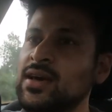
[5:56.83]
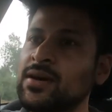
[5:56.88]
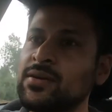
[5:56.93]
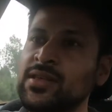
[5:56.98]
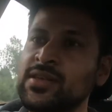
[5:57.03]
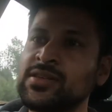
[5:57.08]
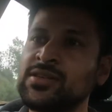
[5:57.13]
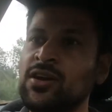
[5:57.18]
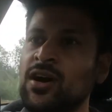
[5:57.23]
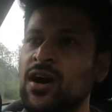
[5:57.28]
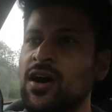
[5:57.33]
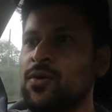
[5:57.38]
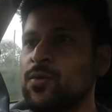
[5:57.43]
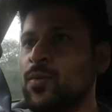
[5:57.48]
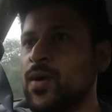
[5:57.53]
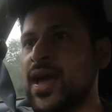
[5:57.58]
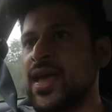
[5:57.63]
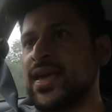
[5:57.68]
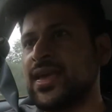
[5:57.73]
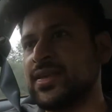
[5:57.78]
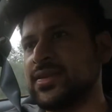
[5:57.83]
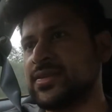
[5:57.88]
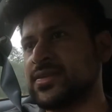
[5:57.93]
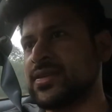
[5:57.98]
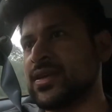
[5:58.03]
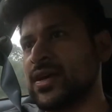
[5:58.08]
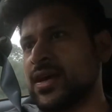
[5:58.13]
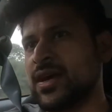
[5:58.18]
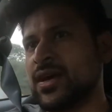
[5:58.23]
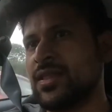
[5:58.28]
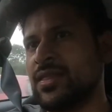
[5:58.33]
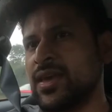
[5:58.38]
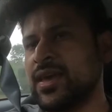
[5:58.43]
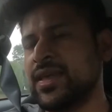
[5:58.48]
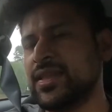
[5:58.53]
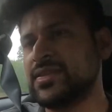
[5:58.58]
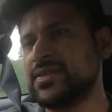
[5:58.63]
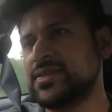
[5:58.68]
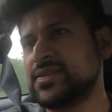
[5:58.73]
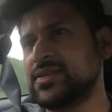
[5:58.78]
This car weighs,
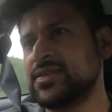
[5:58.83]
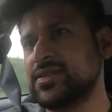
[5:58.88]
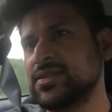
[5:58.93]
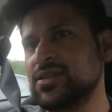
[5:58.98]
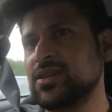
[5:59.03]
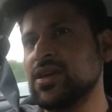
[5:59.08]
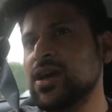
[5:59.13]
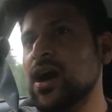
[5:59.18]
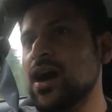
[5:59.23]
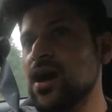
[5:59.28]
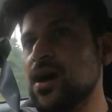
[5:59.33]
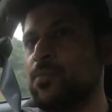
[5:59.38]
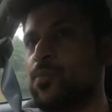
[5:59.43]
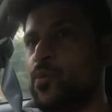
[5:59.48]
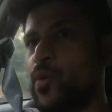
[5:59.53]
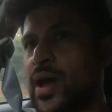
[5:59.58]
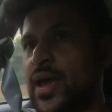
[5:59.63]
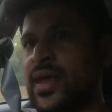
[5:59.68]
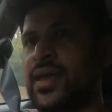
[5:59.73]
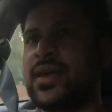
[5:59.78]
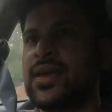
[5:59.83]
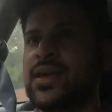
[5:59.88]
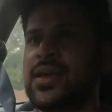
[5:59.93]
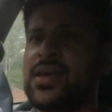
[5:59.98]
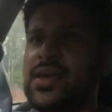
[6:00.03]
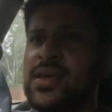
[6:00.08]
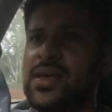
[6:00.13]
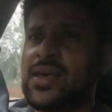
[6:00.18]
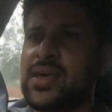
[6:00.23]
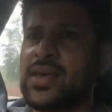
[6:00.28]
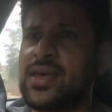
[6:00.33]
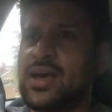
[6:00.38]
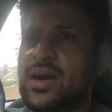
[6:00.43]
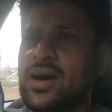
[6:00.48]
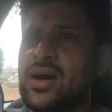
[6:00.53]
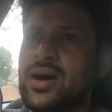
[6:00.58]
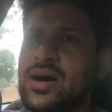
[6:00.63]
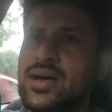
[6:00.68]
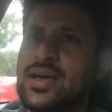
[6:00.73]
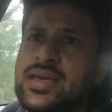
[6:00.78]
its curb weight
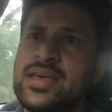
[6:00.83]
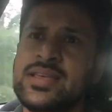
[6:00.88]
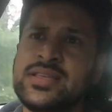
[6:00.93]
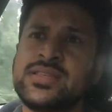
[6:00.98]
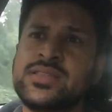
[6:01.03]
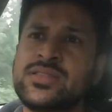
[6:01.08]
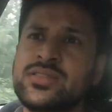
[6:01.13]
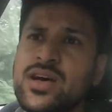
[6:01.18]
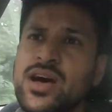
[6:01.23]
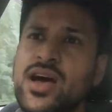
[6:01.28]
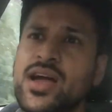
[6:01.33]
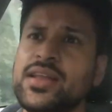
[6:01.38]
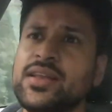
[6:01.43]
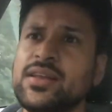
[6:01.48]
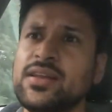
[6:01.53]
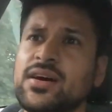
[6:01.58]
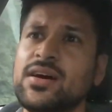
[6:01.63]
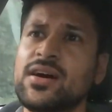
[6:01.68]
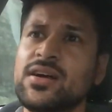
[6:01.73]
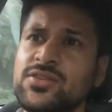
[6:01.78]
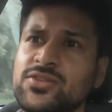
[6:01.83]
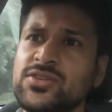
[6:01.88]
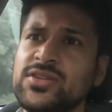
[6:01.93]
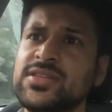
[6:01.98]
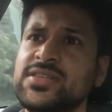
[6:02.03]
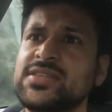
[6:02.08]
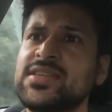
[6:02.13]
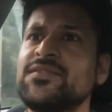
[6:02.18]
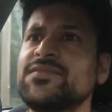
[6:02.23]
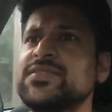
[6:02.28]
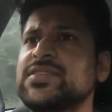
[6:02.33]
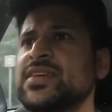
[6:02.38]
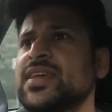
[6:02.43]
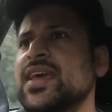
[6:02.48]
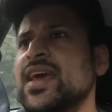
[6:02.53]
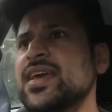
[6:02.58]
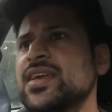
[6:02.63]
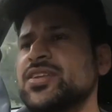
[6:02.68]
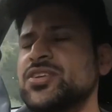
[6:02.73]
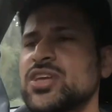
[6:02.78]
is 970
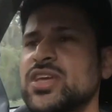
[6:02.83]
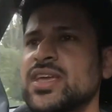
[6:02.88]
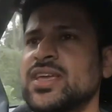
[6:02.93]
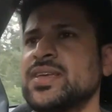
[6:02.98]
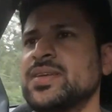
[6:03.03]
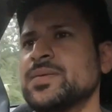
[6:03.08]
kg.